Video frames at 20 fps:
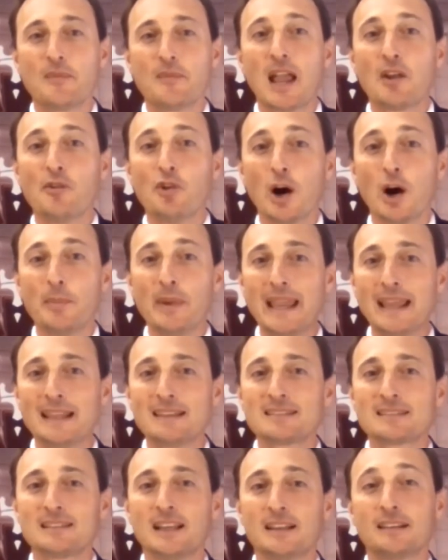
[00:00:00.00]
and Rob
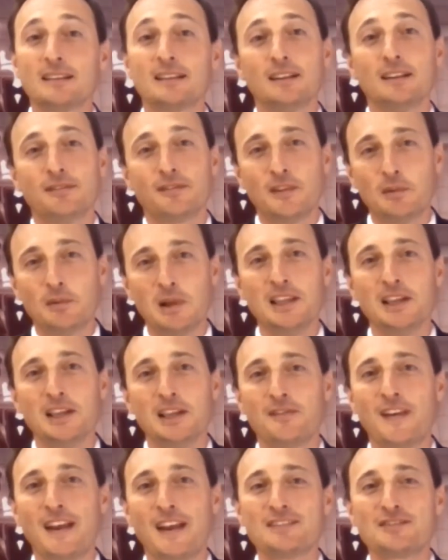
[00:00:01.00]
Enslin, a familiar
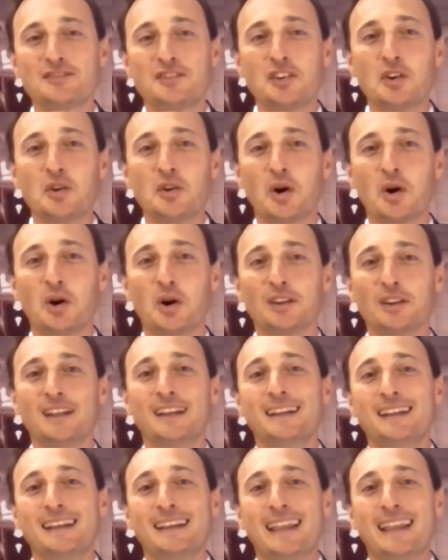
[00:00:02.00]
face to you all,